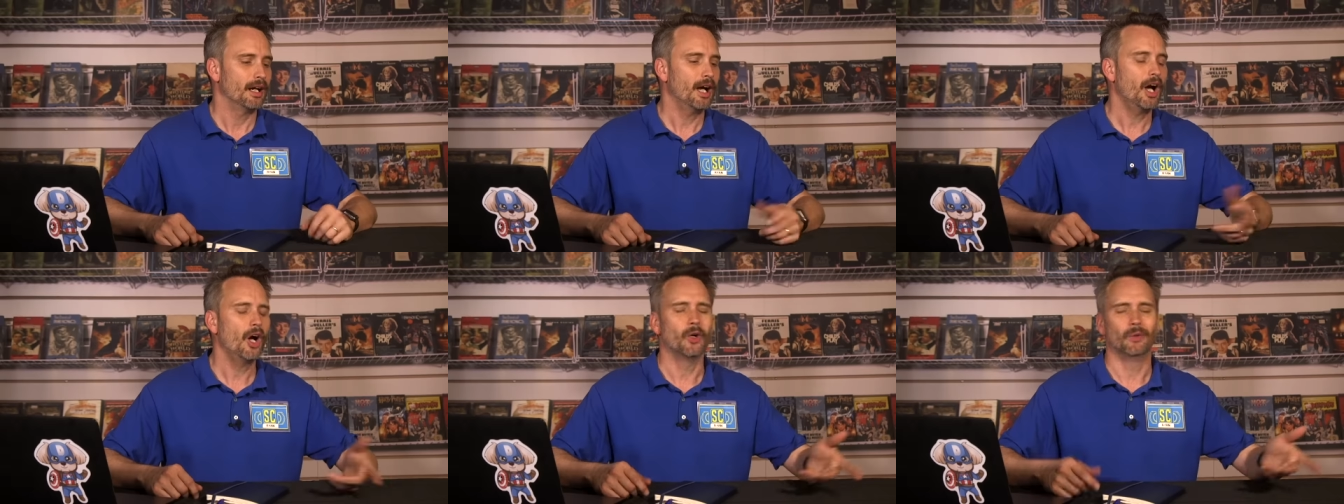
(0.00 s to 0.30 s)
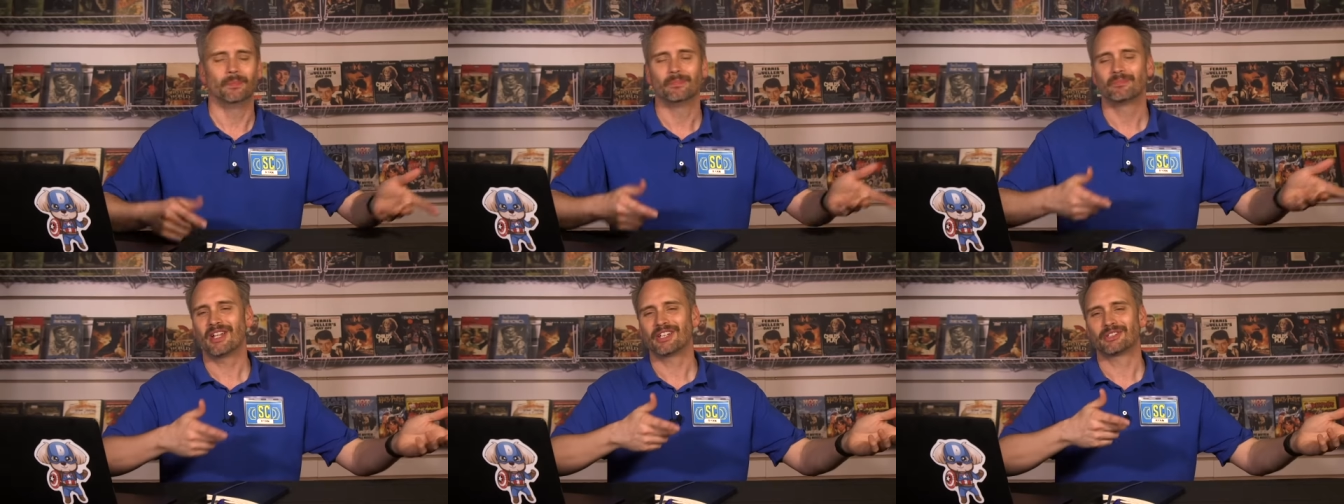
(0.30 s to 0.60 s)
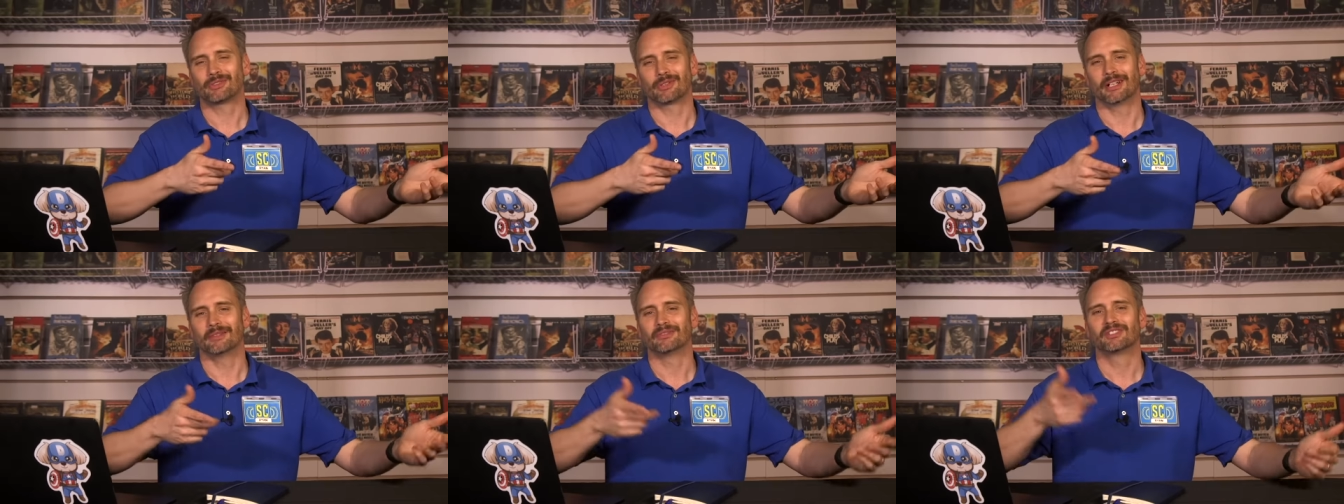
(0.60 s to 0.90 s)
Oh,
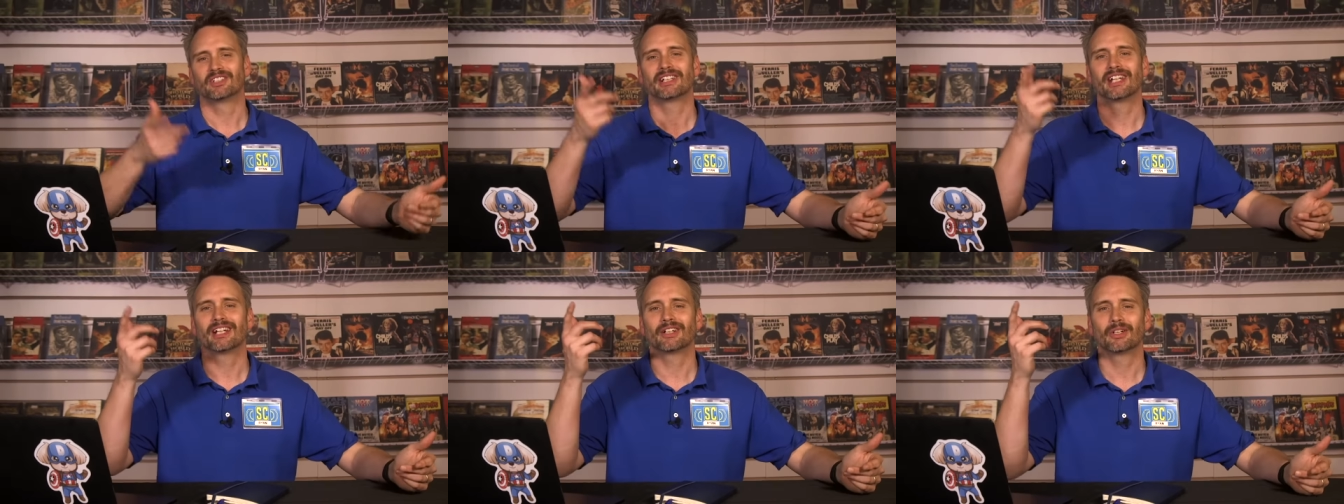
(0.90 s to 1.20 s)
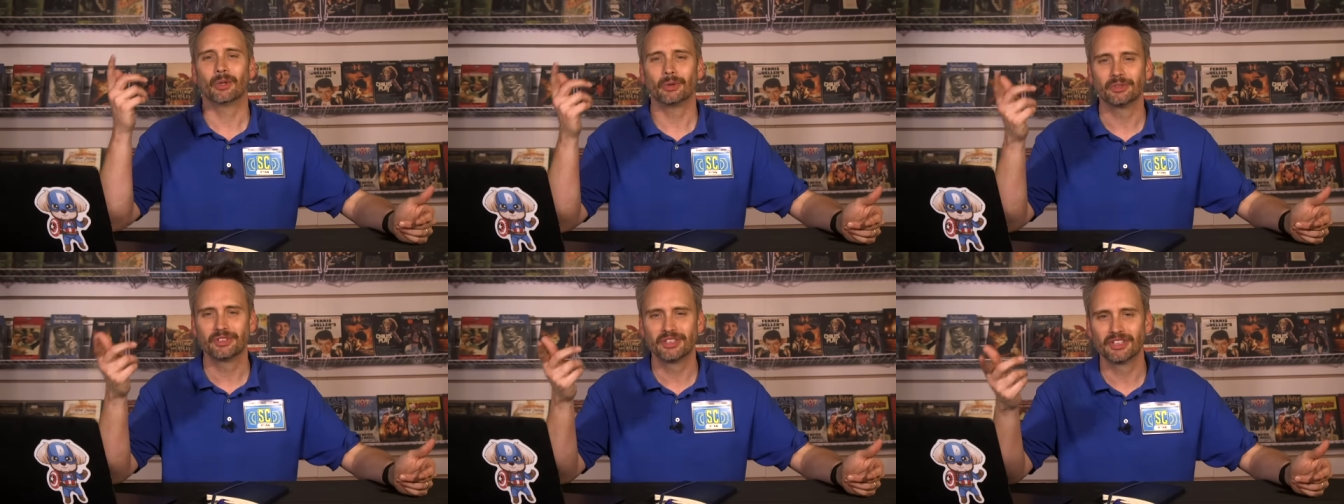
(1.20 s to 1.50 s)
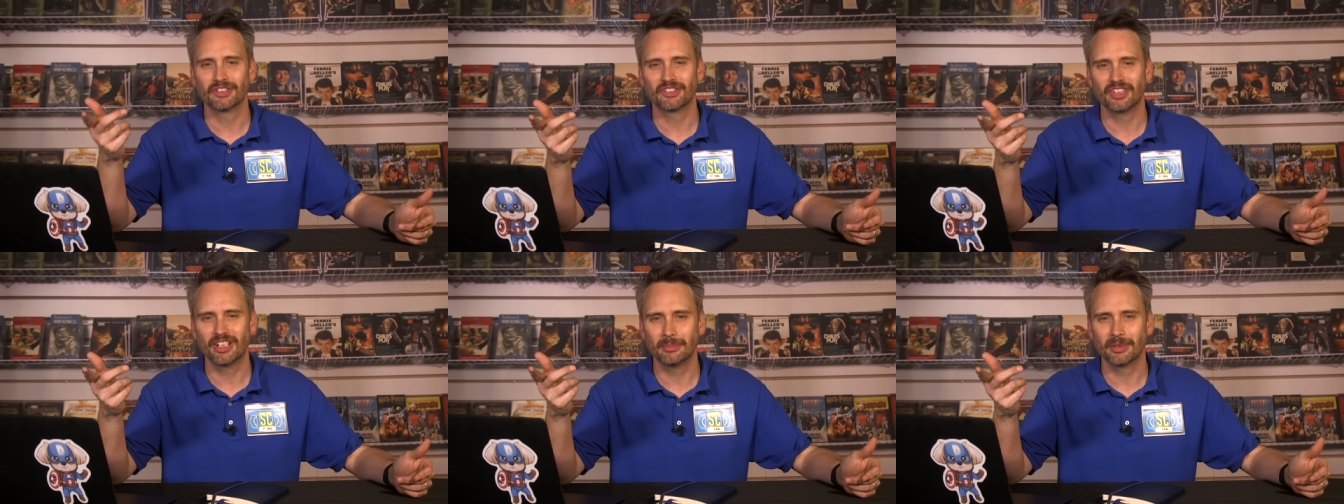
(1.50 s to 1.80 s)
that's right. To get Colton
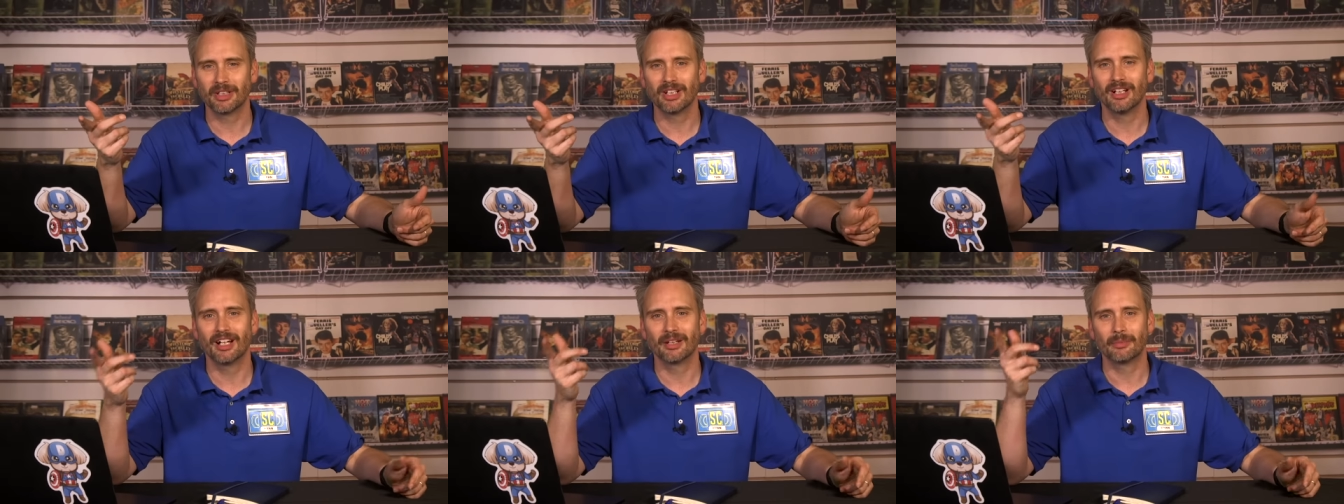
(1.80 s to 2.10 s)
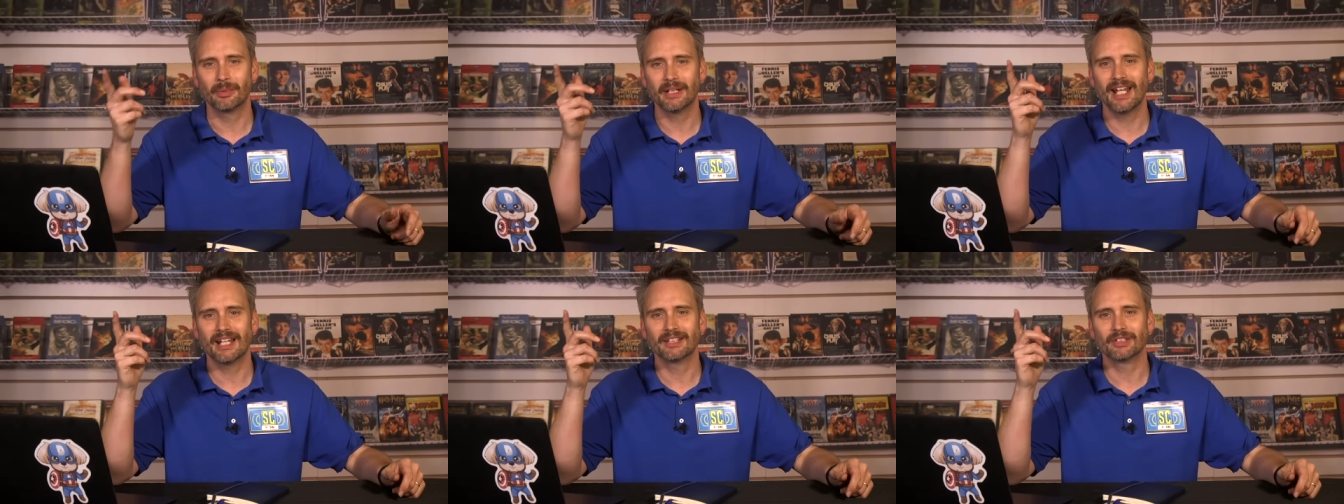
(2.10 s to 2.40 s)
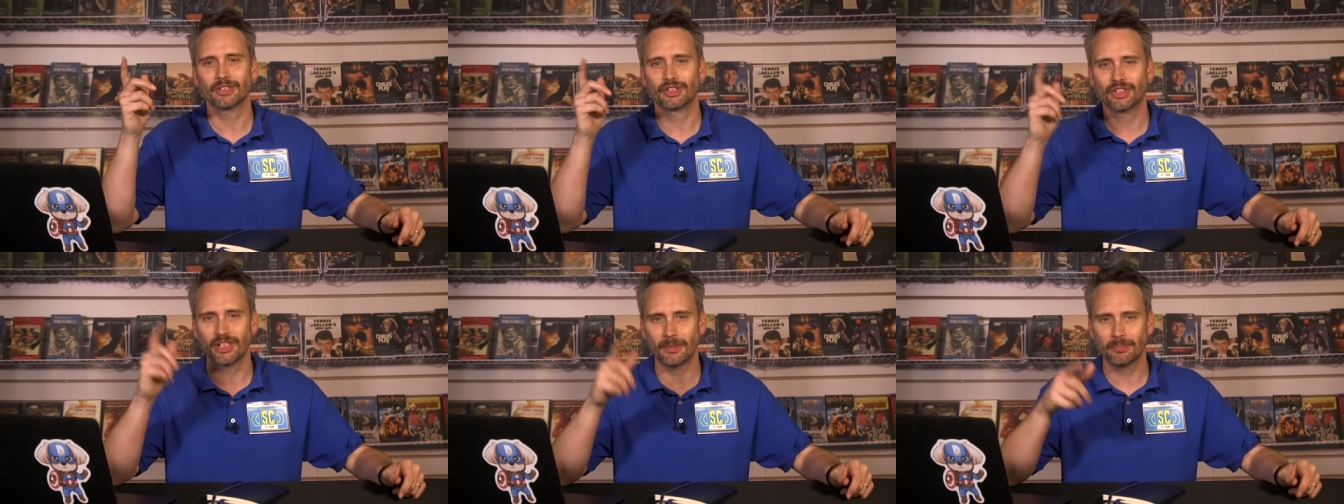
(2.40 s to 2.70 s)
to CinemaCon, we had
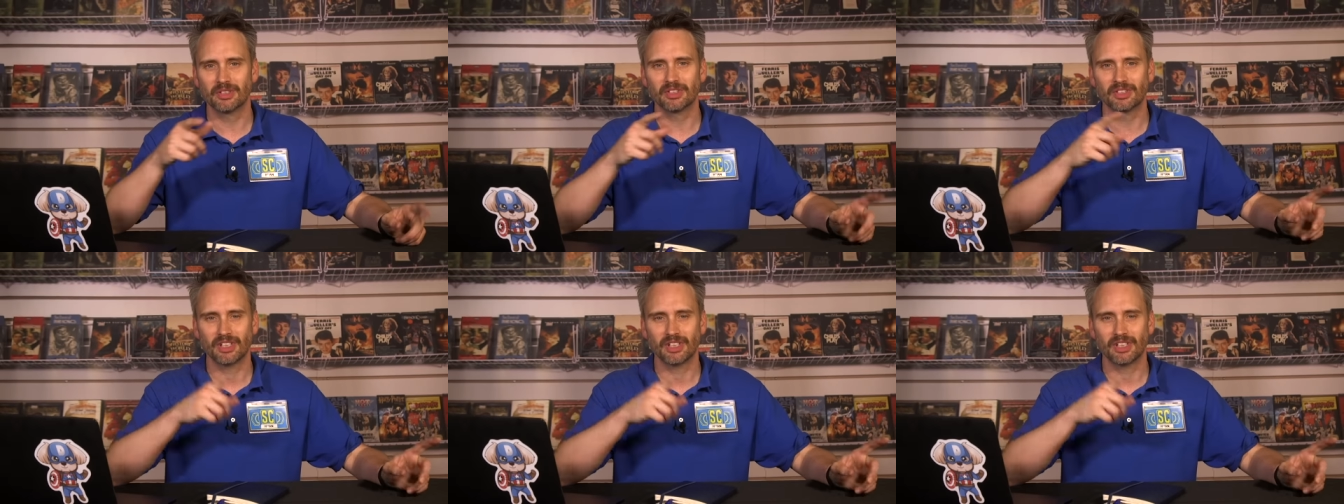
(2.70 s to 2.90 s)
to ship the